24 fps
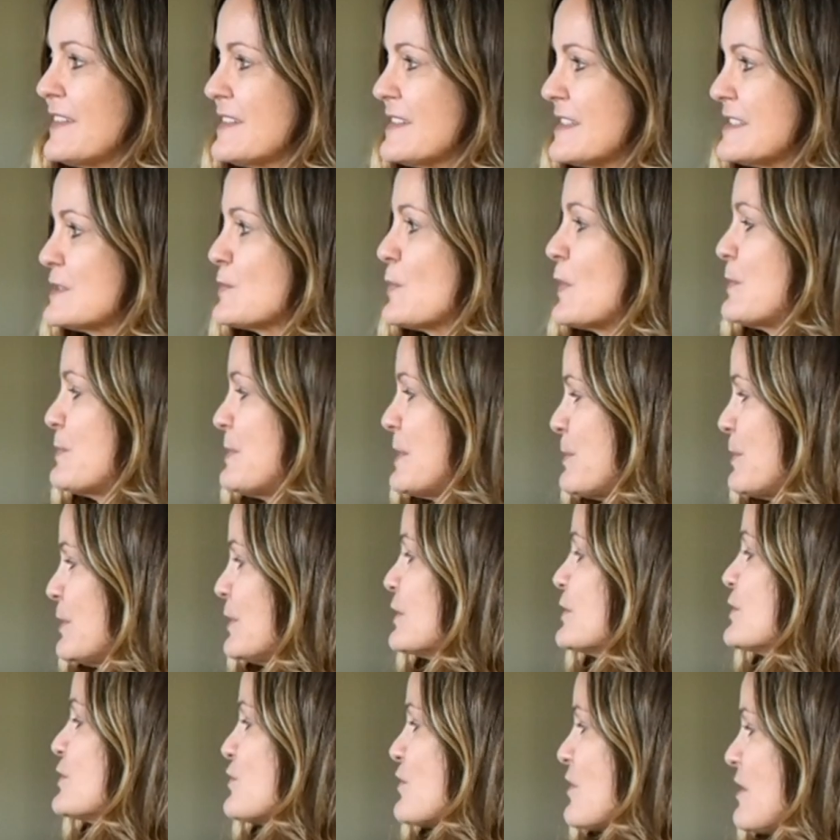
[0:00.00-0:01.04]
think that's why people
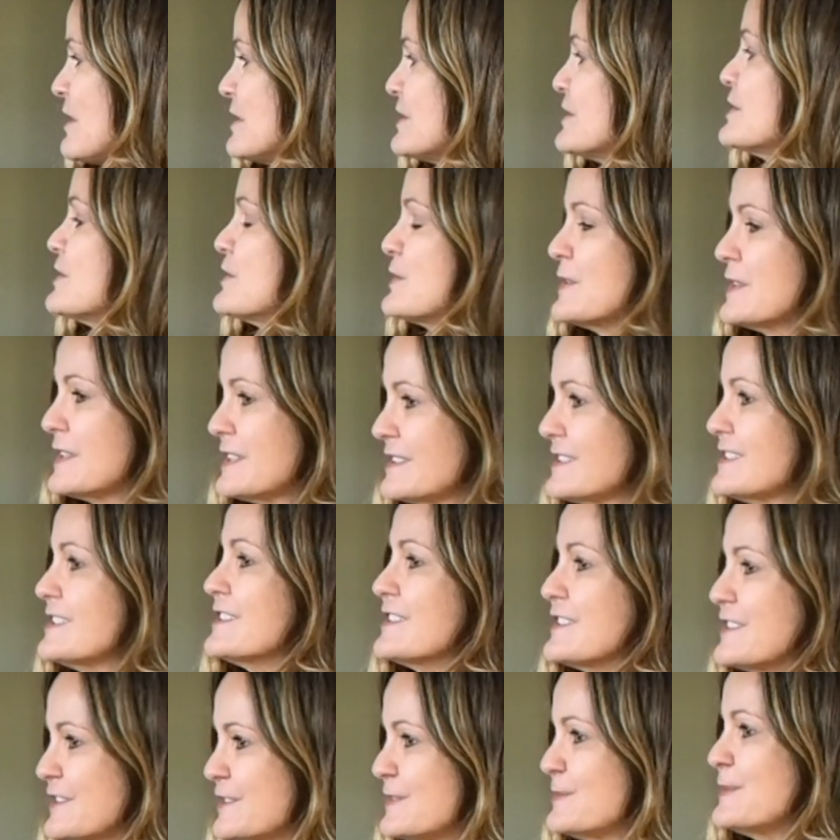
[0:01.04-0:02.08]
are drawn to it
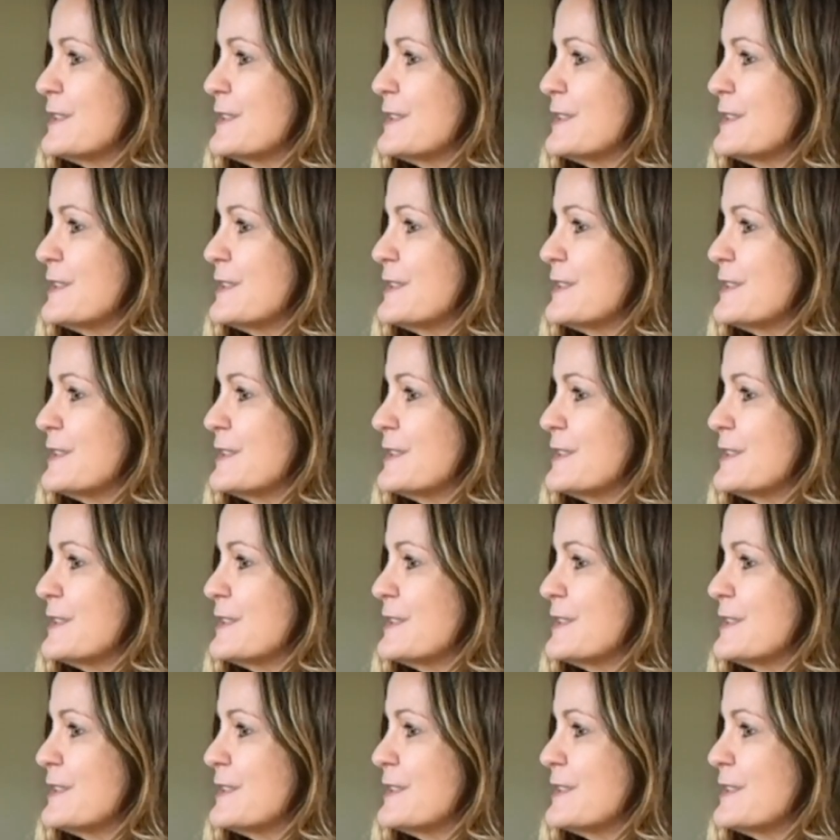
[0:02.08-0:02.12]
too,